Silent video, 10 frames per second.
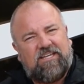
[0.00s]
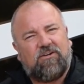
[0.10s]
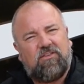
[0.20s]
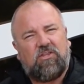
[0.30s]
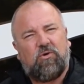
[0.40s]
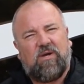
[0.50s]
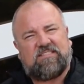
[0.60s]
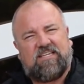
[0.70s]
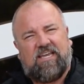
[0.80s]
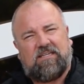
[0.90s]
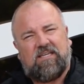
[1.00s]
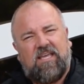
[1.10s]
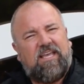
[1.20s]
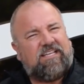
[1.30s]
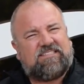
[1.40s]
here in the USA.
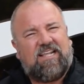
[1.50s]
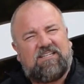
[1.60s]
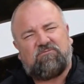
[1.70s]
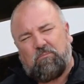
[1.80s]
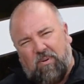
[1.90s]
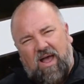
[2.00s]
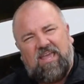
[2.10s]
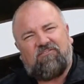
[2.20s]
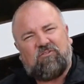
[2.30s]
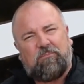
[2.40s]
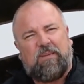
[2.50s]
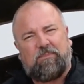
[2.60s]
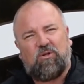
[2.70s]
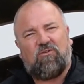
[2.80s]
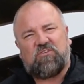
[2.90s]
Instead of buying from
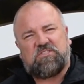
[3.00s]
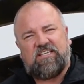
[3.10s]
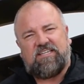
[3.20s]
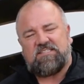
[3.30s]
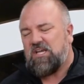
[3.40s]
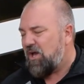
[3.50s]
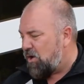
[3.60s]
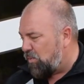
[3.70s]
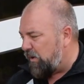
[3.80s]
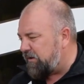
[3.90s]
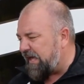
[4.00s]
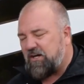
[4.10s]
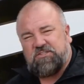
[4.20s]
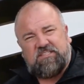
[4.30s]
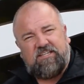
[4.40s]
people overseas, we get
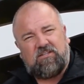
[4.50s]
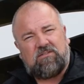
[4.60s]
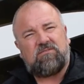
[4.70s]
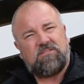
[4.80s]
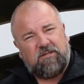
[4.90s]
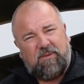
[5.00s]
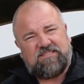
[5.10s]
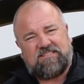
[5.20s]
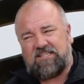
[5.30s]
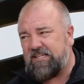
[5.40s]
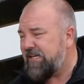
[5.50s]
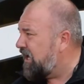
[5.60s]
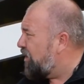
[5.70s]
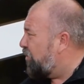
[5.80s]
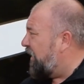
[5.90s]
our steel domestically.
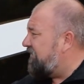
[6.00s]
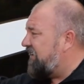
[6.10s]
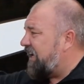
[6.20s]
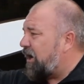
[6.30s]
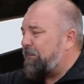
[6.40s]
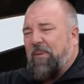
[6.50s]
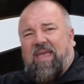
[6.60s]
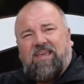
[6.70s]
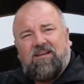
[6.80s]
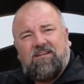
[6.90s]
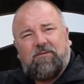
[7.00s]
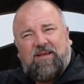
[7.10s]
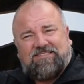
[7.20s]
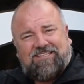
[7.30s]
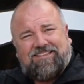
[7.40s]
We even get our paint
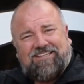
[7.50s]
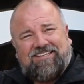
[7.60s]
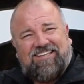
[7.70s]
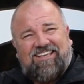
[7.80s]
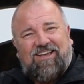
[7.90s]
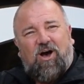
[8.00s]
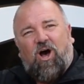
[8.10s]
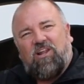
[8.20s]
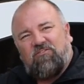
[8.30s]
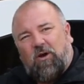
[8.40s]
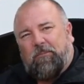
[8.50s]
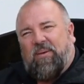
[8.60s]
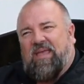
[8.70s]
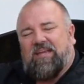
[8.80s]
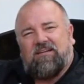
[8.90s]
domestically. All of our
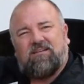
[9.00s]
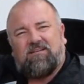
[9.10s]
paint